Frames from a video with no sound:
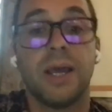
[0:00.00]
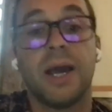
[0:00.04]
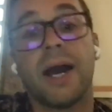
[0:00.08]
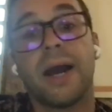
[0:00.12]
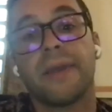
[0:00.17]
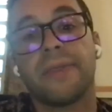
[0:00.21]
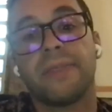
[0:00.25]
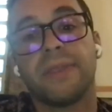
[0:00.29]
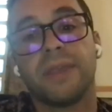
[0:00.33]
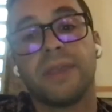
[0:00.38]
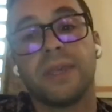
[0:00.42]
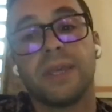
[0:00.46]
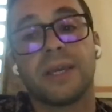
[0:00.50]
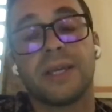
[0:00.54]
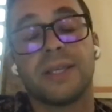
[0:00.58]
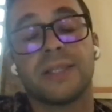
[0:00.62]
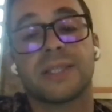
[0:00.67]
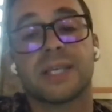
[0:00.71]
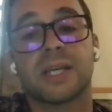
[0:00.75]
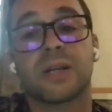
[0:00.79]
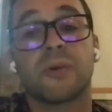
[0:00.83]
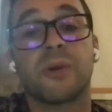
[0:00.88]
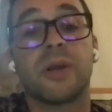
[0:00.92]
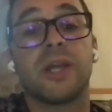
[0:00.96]
I think
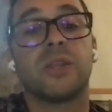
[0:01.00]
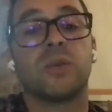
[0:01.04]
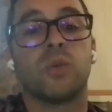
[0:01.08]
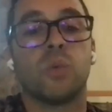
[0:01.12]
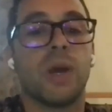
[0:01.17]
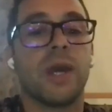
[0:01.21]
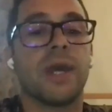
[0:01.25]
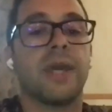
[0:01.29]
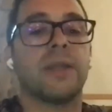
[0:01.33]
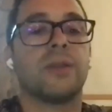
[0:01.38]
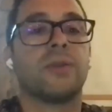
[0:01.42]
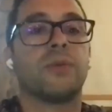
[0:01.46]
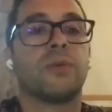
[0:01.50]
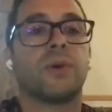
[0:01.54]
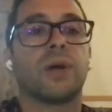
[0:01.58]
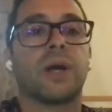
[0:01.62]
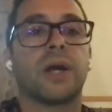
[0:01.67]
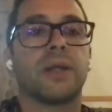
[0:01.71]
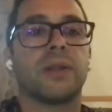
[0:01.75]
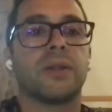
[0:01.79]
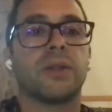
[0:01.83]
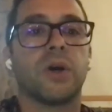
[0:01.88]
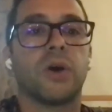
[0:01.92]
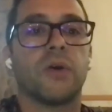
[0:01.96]
it's a great way to
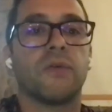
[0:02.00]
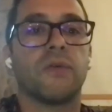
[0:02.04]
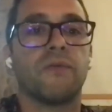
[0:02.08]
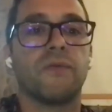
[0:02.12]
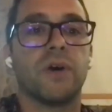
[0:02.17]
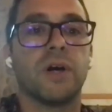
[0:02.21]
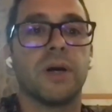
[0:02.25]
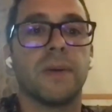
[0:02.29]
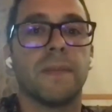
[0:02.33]
kind of,